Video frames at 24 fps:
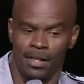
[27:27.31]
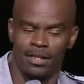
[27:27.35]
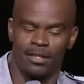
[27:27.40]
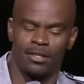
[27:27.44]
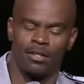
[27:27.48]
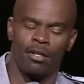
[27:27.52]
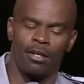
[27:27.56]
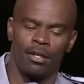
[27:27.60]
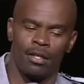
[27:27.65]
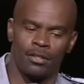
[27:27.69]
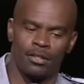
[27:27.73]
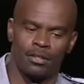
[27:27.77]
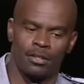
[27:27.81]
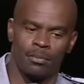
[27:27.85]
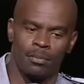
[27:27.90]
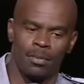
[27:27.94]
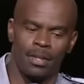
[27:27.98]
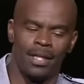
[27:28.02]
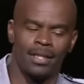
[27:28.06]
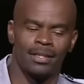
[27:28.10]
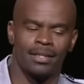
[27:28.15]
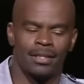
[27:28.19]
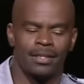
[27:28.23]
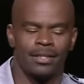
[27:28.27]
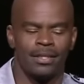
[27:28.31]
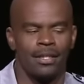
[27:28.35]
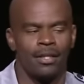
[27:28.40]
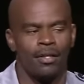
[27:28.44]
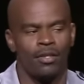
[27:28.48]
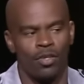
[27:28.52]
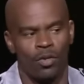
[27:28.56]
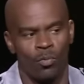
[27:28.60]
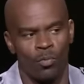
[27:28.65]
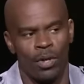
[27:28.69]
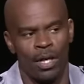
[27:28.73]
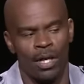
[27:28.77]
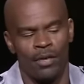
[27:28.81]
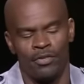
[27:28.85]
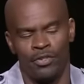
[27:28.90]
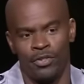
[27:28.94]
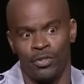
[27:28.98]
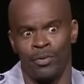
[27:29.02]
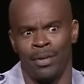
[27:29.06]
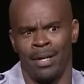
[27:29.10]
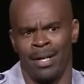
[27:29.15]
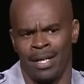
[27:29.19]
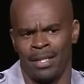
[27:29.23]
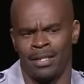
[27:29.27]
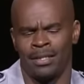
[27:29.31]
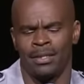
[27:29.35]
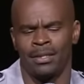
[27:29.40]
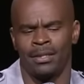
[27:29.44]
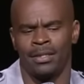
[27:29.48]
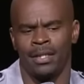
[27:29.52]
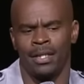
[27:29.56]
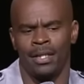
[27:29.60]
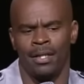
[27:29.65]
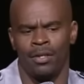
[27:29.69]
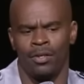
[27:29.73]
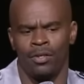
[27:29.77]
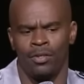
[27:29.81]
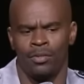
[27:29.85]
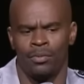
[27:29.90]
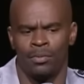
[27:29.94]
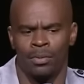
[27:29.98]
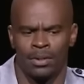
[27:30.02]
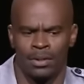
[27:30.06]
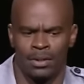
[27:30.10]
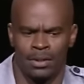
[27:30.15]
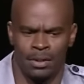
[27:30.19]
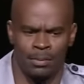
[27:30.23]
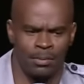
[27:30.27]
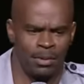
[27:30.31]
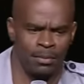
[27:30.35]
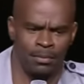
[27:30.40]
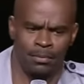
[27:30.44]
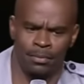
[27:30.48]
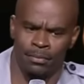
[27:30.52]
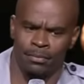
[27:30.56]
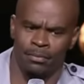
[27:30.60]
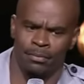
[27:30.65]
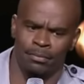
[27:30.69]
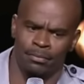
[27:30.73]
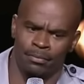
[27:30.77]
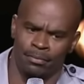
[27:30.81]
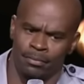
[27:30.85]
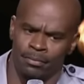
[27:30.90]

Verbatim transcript: That's awesome. Now, as a stay-at-home wife, do you actually stay at home? Because some of them,